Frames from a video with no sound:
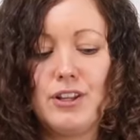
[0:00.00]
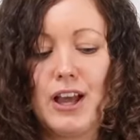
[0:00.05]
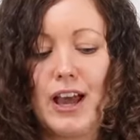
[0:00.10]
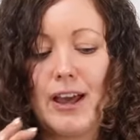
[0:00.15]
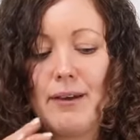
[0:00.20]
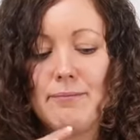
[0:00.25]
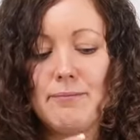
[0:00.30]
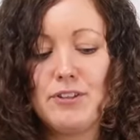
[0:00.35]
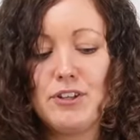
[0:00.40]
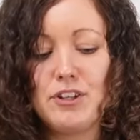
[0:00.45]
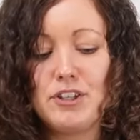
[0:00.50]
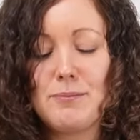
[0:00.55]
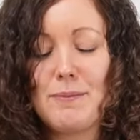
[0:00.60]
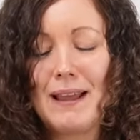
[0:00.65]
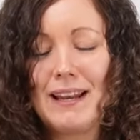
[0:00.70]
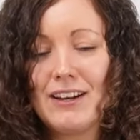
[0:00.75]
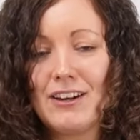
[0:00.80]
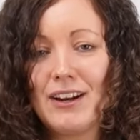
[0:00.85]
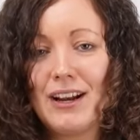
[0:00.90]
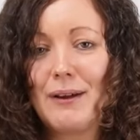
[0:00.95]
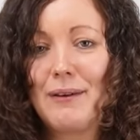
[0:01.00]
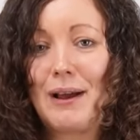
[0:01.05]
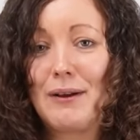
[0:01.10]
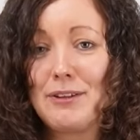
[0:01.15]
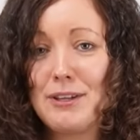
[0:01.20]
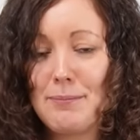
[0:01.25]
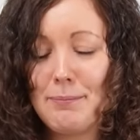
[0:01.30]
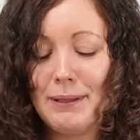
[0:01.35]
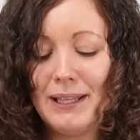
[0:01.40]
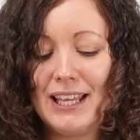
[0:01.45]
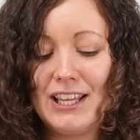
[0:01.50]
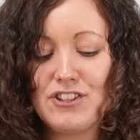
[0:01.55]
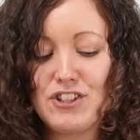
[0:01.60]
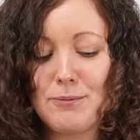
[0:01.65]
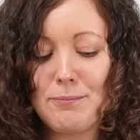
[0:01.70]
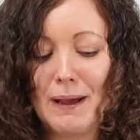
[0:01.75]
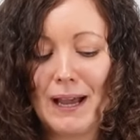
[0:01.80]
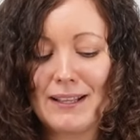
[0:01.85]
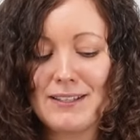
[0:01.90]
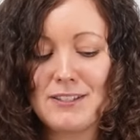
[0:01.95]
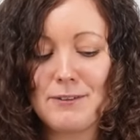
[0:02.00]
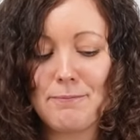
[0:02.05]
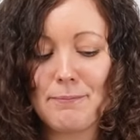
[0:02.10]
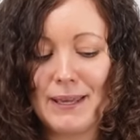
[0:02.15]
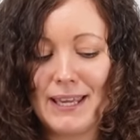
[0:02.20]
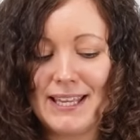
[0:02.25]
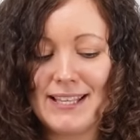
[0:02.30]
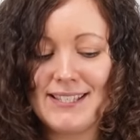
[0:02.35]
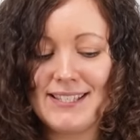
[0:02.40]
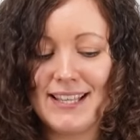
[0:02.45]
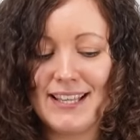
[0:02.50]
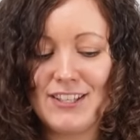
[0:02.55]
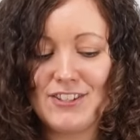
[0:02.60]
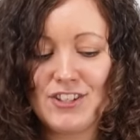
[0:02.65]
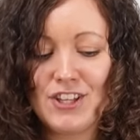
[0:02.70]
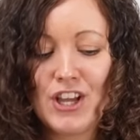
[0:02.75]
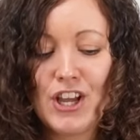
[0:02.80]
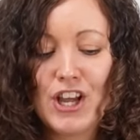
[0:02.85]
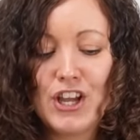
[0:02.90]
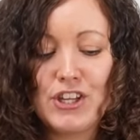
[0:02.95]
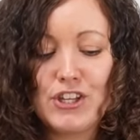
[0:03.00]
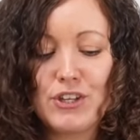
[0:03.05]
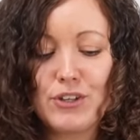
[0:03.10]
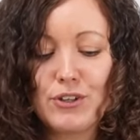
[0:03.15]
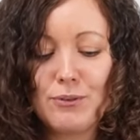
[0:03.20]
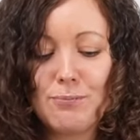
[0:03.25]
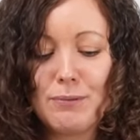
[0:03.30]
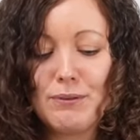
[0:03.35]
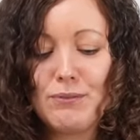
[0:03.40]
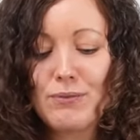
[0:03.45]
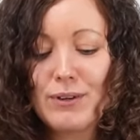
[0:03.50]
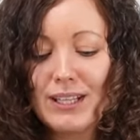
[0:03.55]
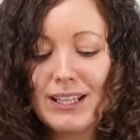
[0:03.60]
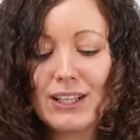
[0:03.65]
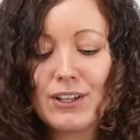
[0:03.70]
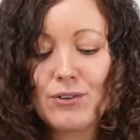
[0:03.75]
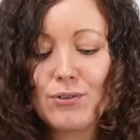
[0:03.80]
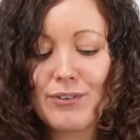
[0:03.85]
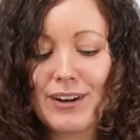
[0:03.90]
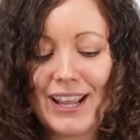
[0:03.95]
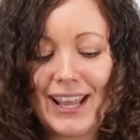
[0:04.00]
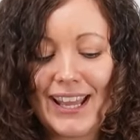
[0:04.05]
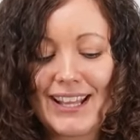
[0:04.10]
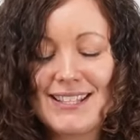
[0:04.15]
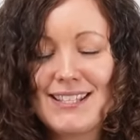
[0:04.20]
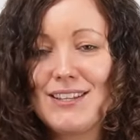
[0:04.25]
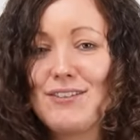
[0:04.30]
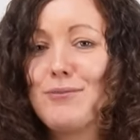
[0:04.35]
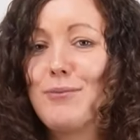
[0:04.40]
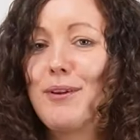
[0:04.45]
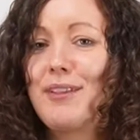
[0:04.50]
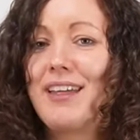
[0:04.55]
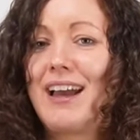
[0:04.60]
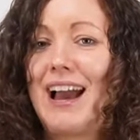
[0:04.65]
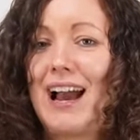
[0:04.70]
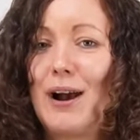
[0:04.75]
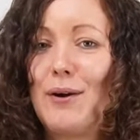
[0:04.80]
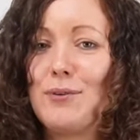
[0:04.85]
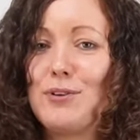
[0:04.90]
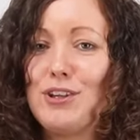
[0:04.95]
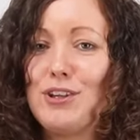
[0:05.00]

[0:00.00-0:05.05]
um, you know, depending on how you place your pattern pieces, you could be really creative with how